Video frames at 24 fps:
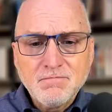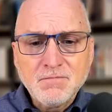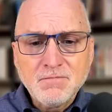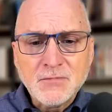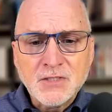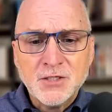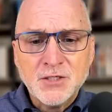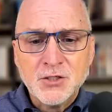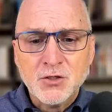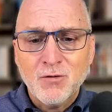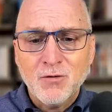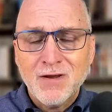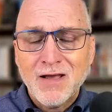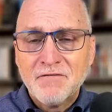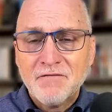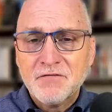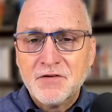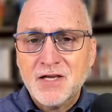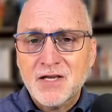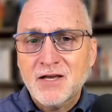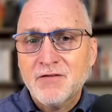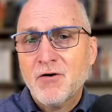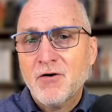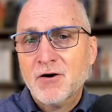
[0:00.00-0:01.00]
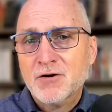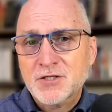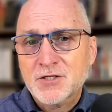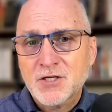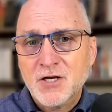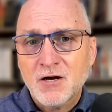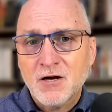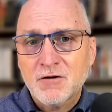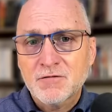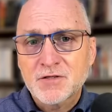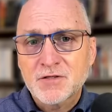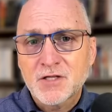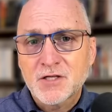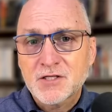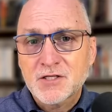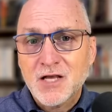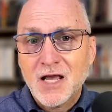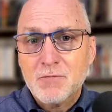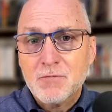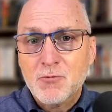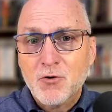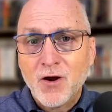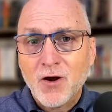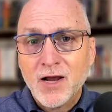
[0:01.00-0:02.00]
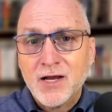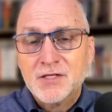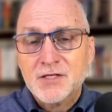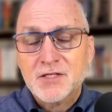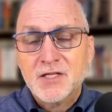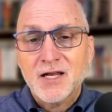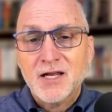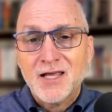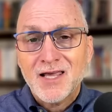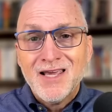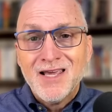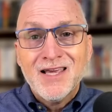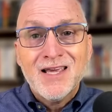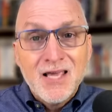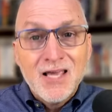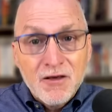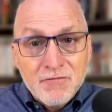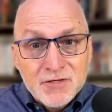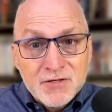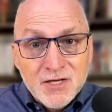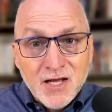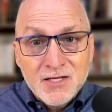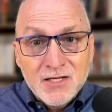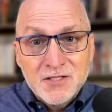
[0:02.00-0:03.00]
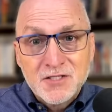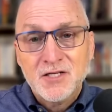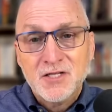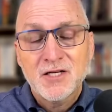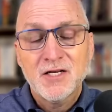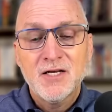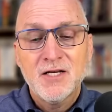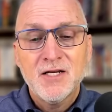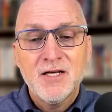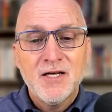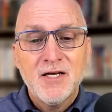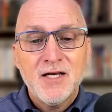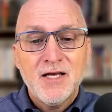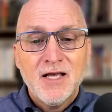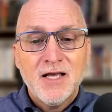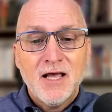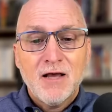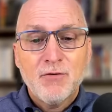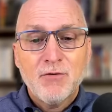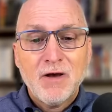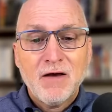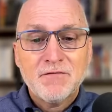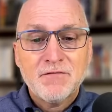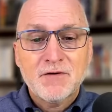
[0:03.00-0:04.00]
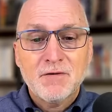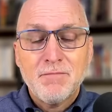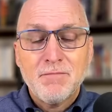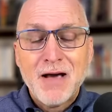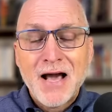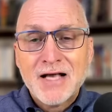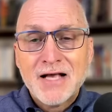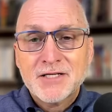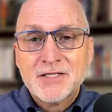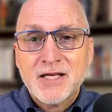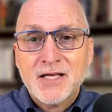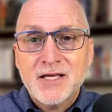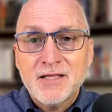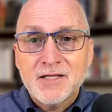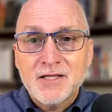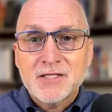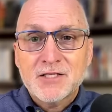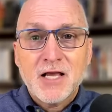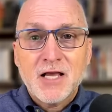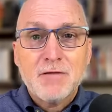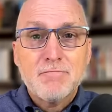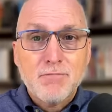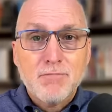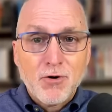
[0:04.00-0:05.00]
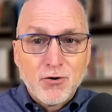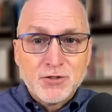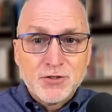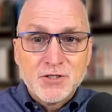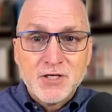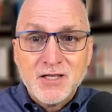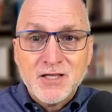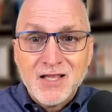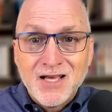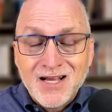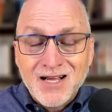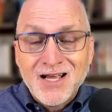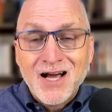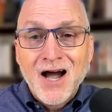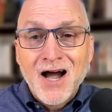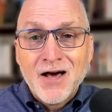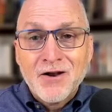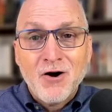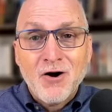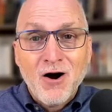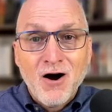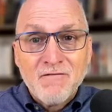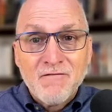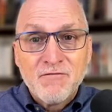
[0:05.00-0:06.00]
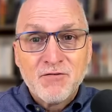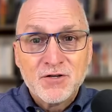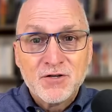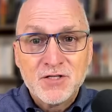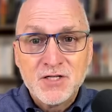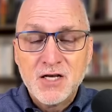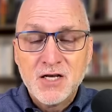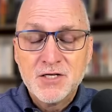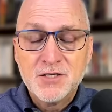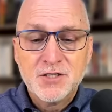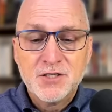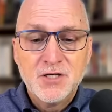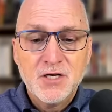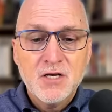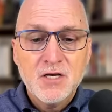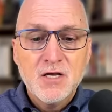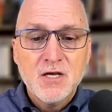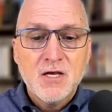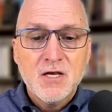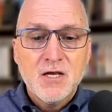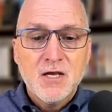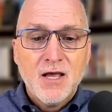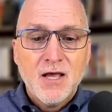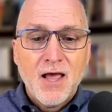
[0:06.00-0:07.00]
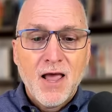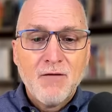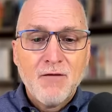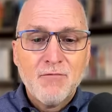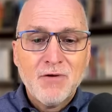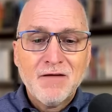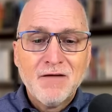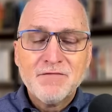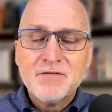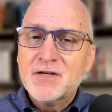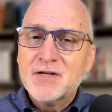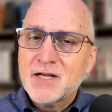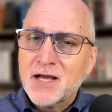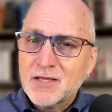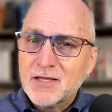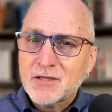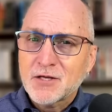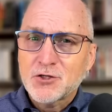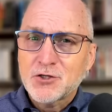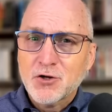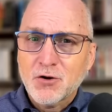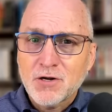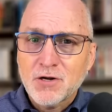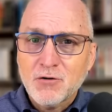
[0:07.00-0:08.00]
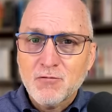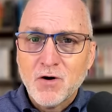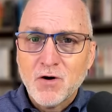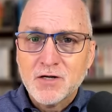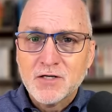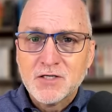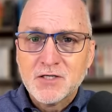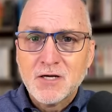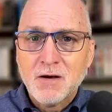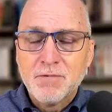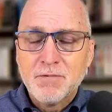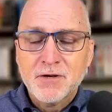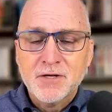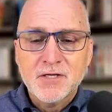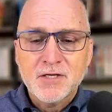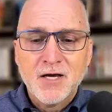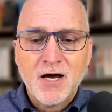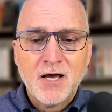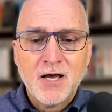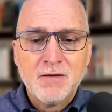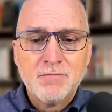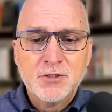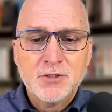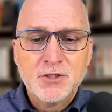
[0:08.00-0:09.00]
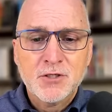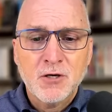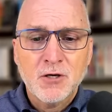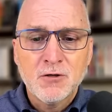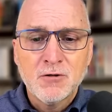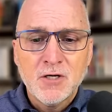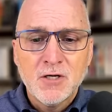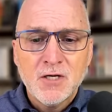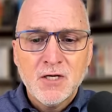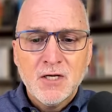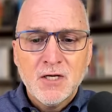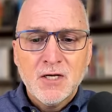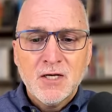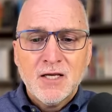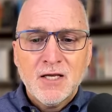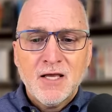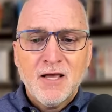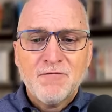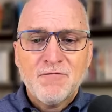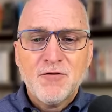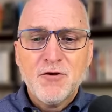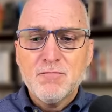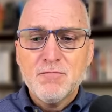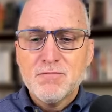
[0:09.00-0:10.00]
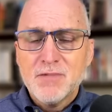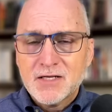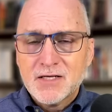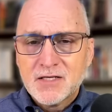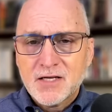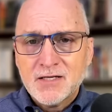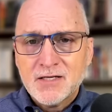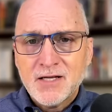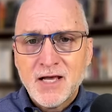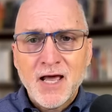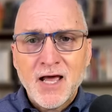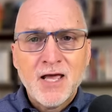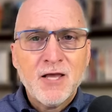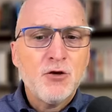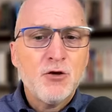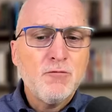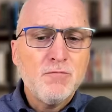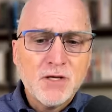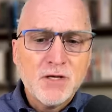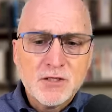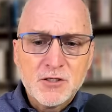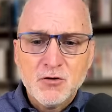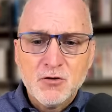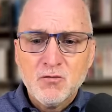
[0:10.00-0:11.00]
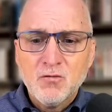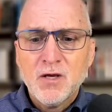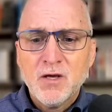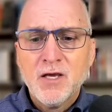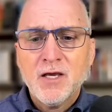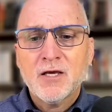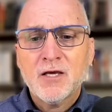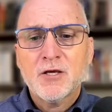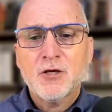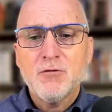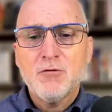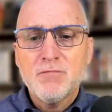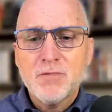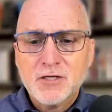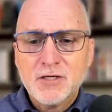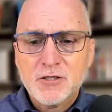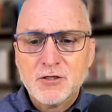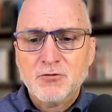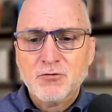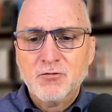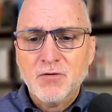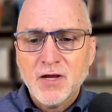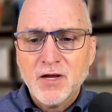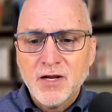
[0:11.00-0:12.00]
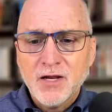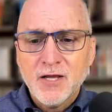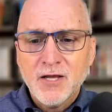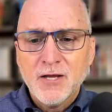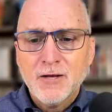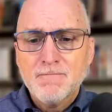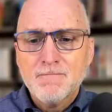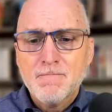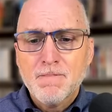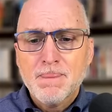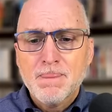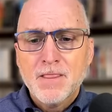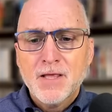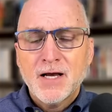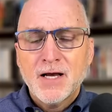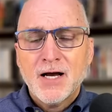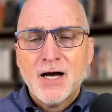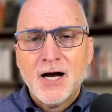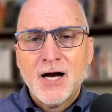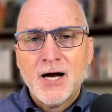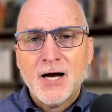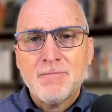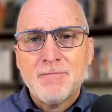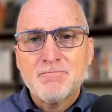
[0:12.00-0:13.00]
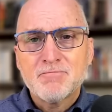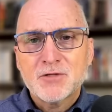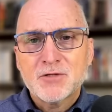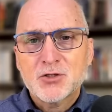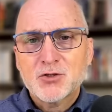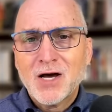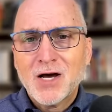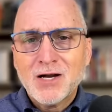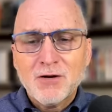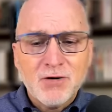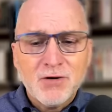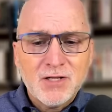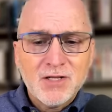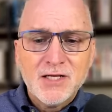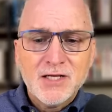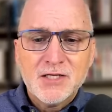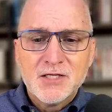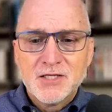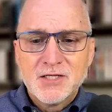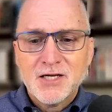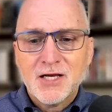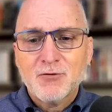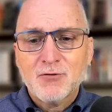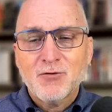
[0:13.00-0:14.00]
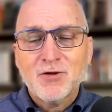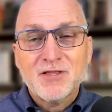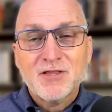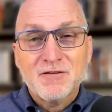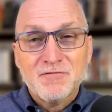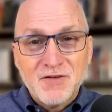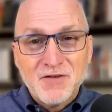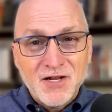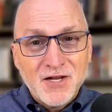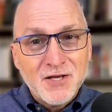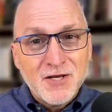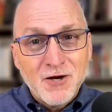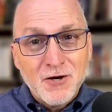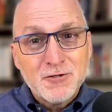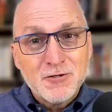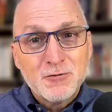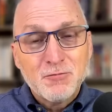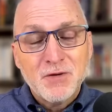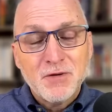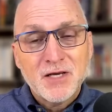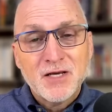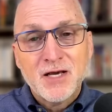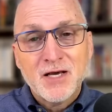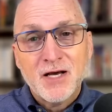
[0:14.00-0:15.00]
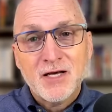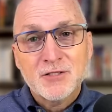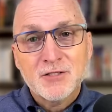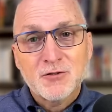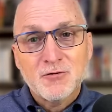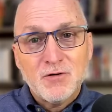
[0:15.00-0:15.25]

So we have to give ourselves the same grace that He gives us. We have to bask in the same mercy that God offers us. And we have to take the journey one step at a time. So if you miss a day, you miss a week, you miss a reading, Try to at least stick with the videos, because